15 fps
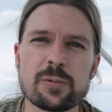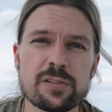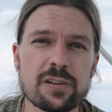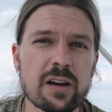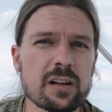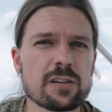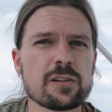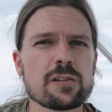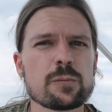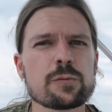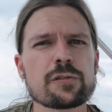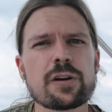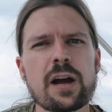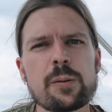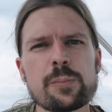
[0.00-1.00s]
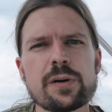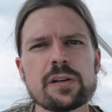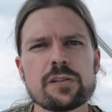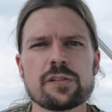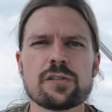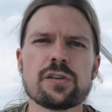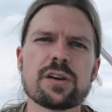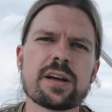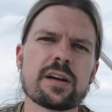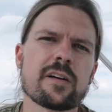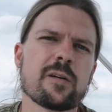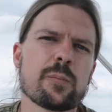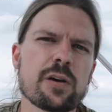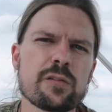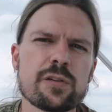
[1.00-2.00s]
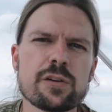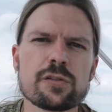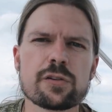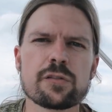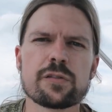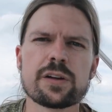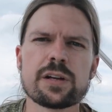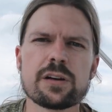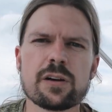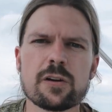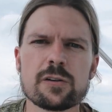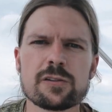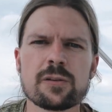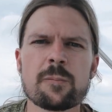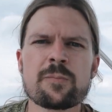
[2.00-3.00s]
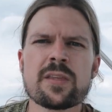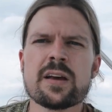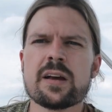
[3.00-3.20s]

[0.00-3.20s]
beside the subscribe button so you get all my future videos.